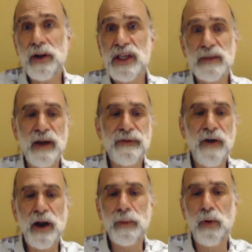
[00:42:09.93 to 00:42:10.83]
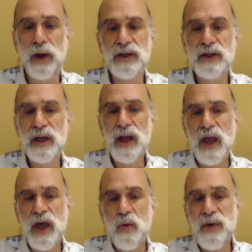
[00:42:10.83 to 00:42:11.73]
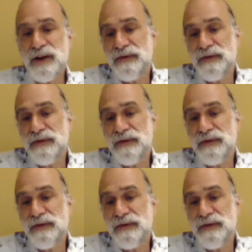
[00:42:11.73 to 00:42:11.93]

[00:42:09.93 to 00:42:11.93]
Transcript: and this is my final point, we need